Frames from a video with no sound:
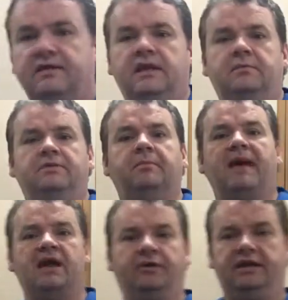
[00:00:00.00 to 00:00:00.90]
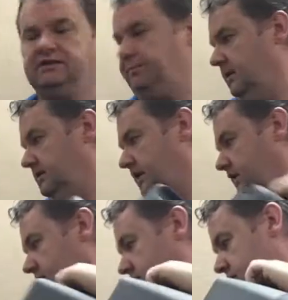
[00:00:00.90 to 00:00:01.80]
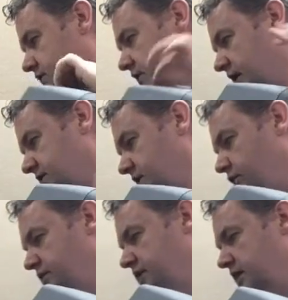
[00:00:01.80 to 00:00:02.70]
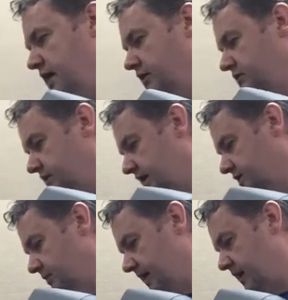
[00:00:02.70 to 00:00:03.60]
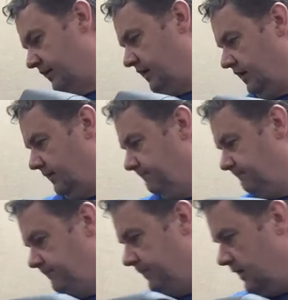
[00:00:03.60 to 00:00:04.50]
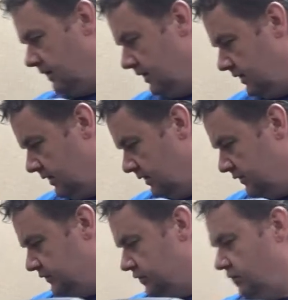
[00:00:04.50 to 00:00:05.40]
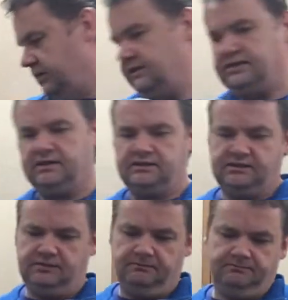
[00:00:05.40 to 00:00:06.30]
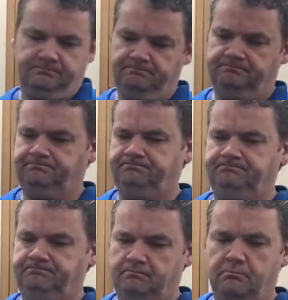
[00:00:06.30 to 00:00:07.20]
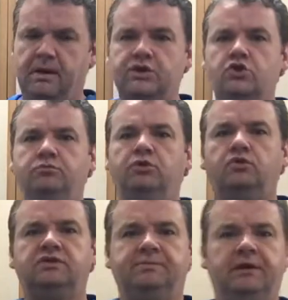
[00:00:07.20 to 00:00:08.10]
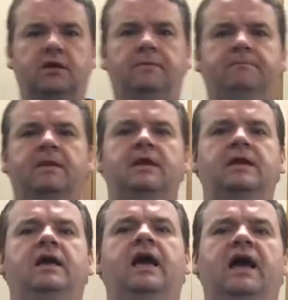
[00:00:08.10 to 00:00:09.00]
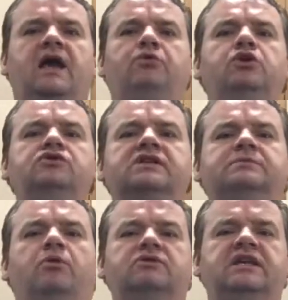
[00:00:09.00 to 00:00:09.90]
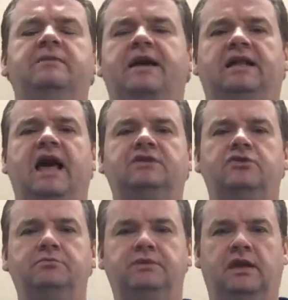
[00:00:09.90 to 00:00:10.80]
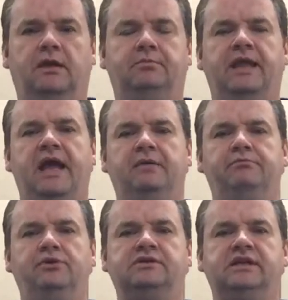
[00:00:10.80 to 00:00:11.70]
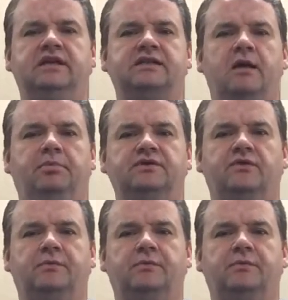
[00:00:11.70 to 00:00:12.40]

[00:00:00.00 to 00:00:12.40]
the battery is built in, so because I don't see an extra battery here. So this is my new Bluetooth speaker, and I would use this mostly in my classroom to play music examples for